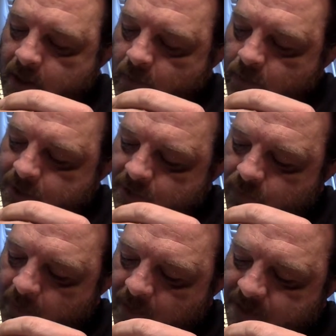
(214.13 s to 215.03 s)
We're just
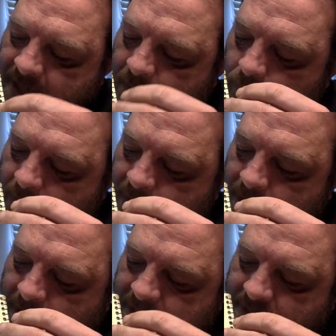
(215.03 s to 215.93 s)
representing one
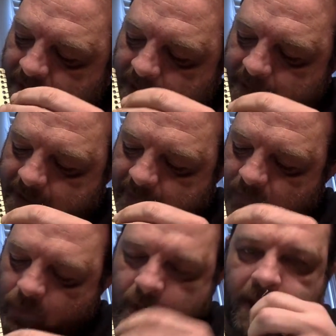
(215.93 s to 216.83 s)
a slightly
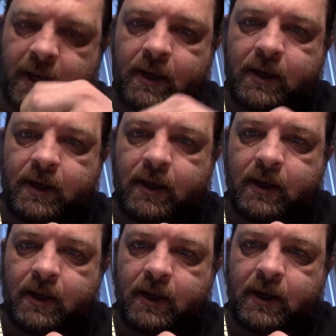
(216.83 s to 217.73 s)
different way
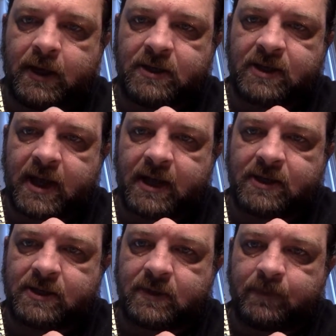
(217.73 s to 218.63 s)
in each
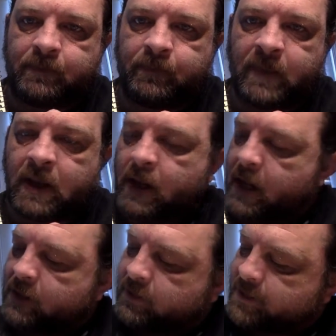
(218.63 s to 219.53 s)
case.
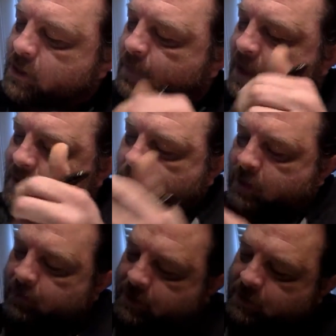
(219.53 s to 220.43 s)
So let's go back to our
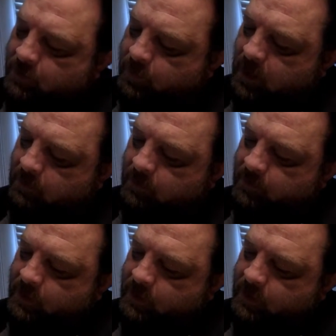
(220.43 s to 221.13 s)
original problem.